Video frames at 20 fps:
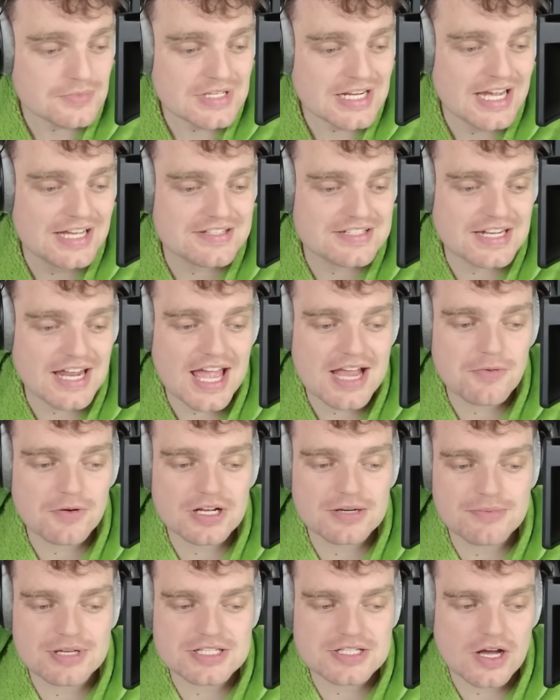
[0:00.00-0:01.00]
And today we're
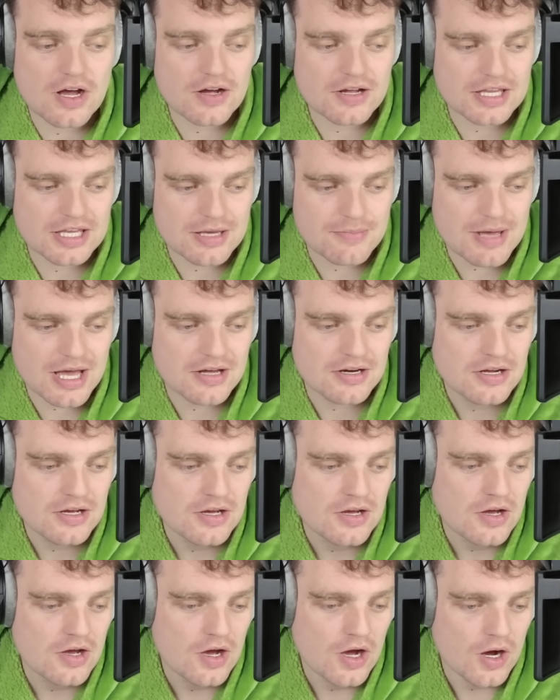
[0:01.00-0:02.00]
going to be talking about
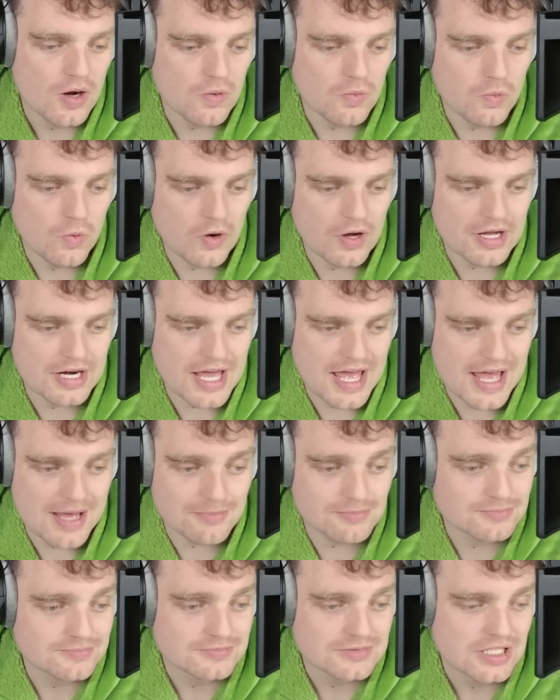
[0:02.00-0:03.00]

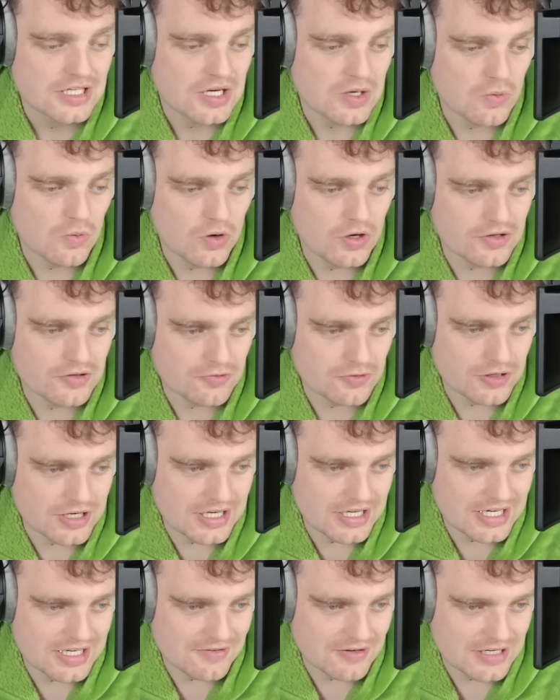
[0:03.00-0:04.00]
one
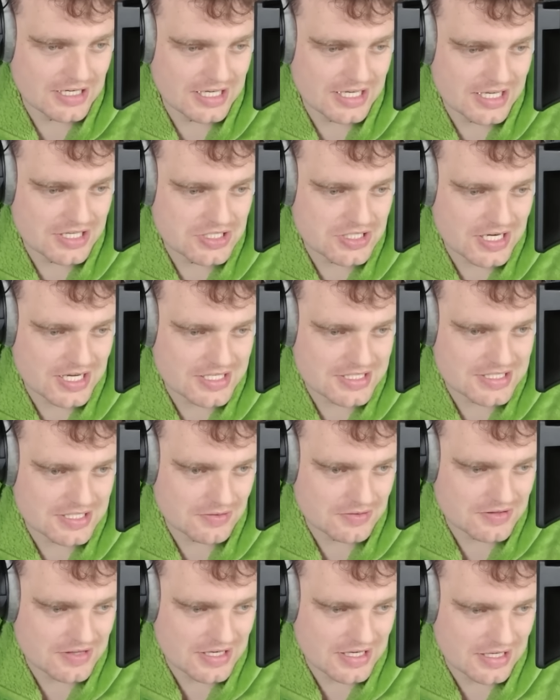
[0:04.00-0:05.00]
really, really
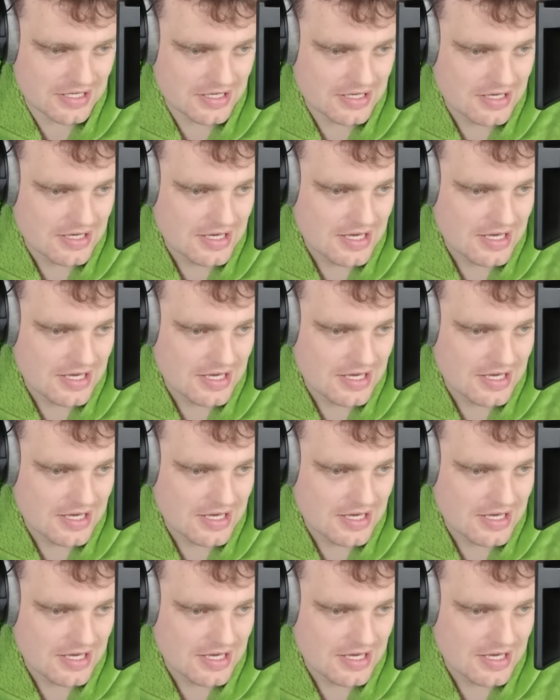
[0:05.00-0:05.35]
interesting thing.